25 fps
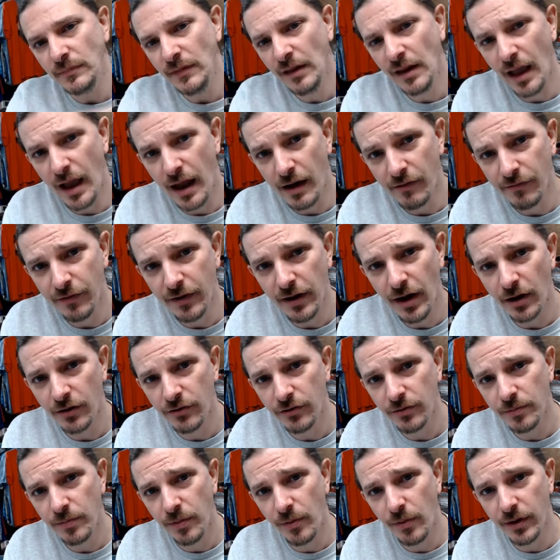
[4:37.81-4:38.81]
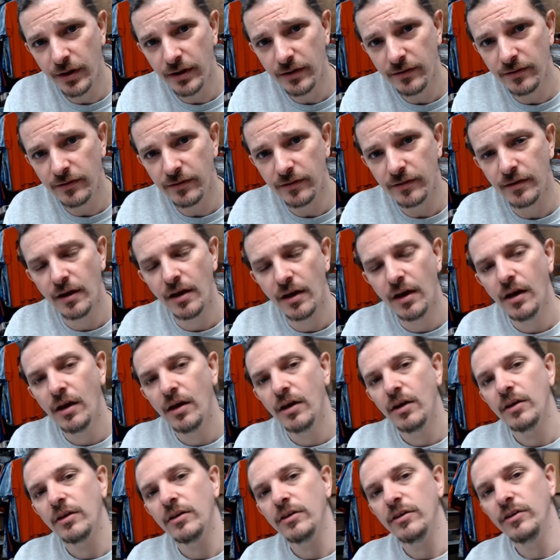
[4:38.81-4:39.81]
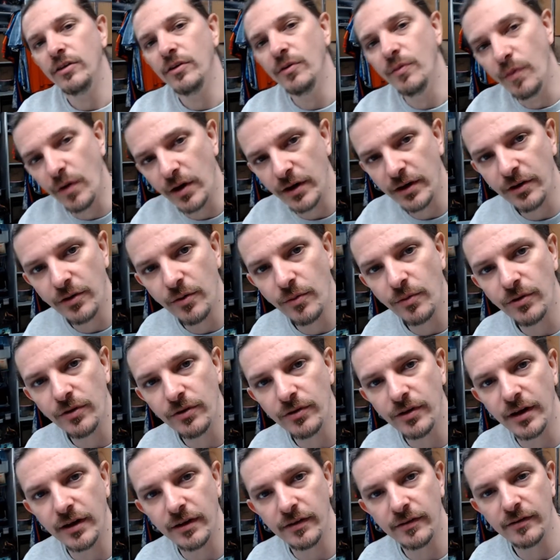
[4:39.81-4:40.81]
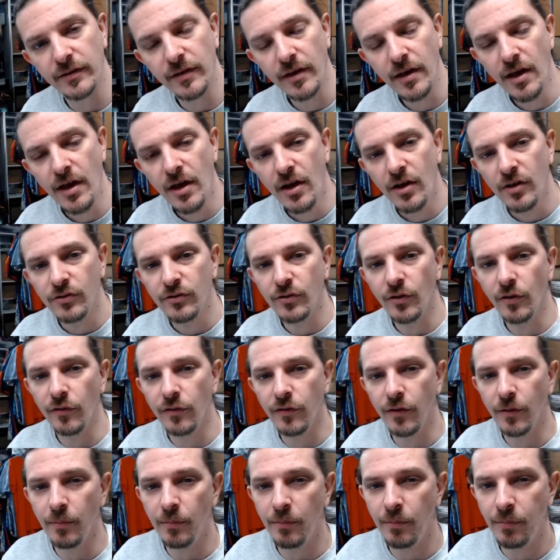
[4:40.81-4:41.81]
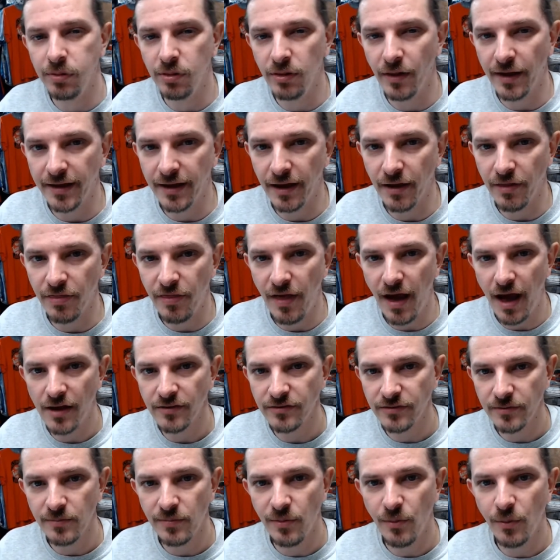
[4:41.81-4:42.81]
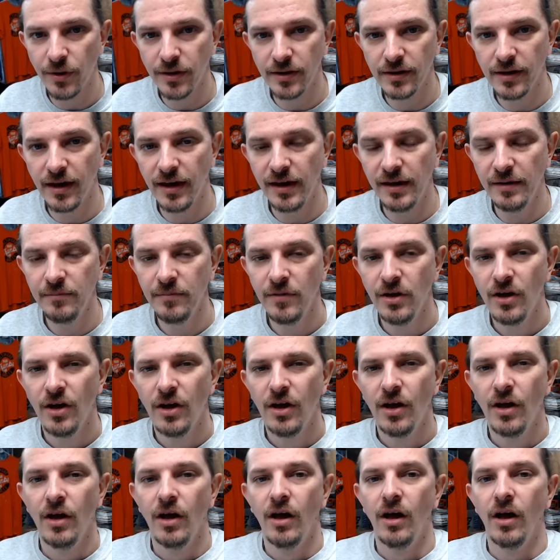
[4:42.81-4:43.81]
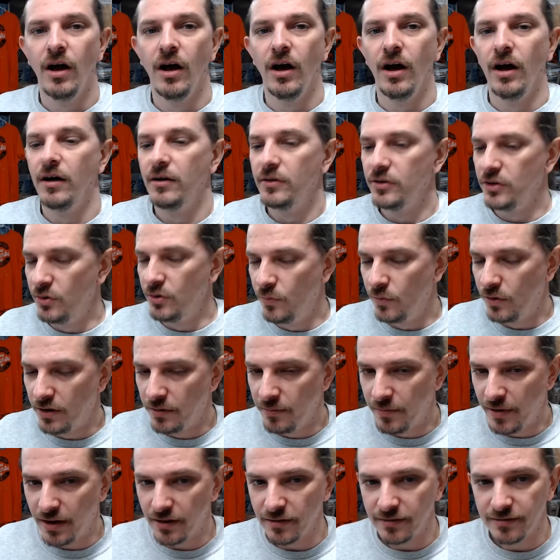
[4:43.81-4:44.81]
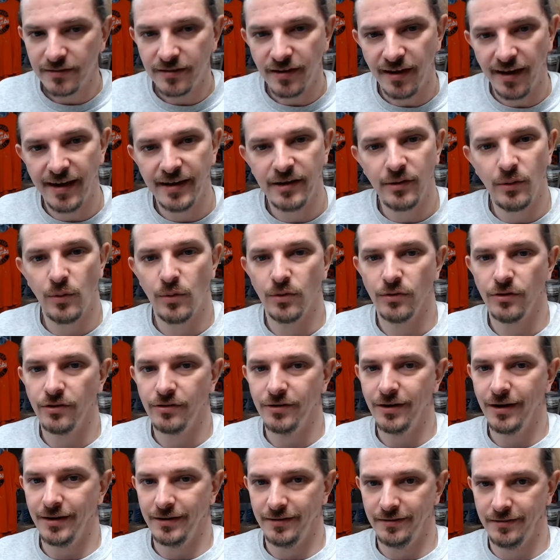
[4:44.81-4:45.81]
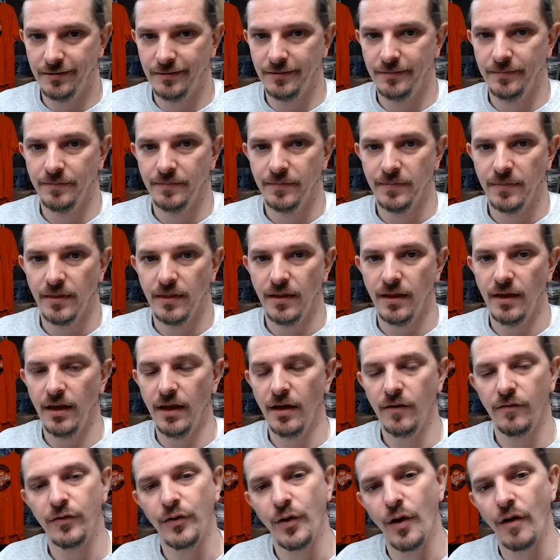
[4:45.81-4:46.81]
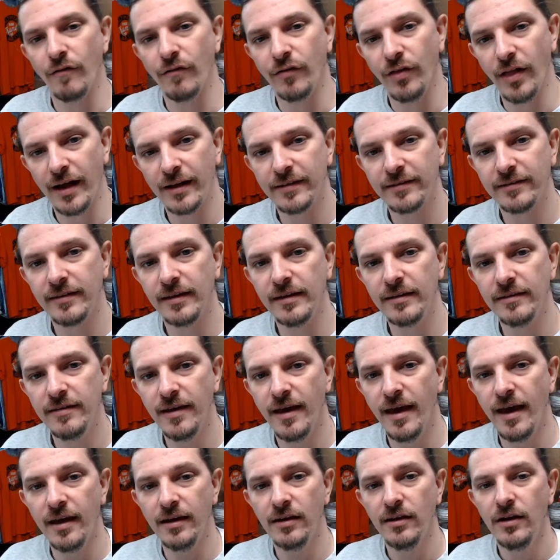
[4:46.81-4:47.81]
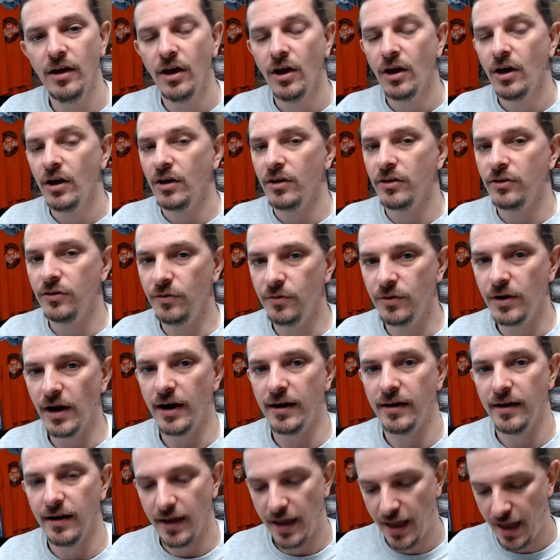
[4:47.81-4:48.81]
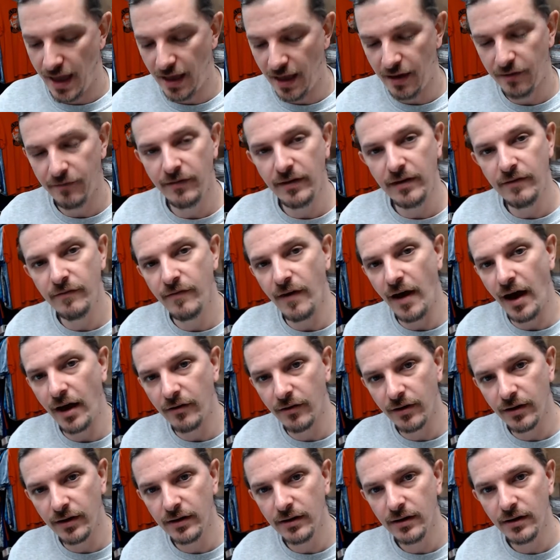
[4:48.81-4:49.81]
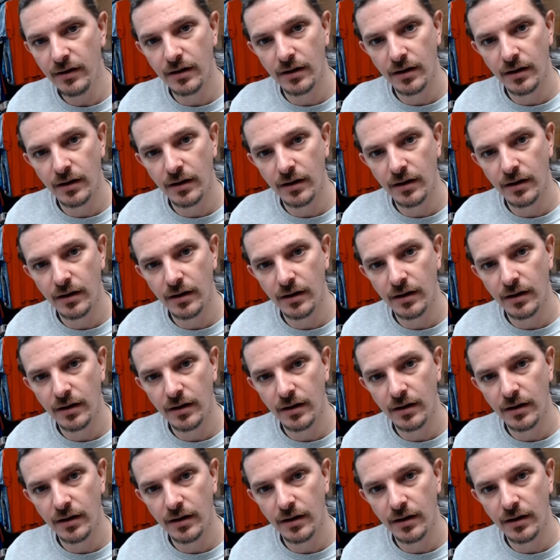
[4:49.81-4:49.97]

every 100 points, you want an order dice. So if you're playing a 1,000-point game, you want about 10 order dice. If you have less than 10, you got a heavy veteran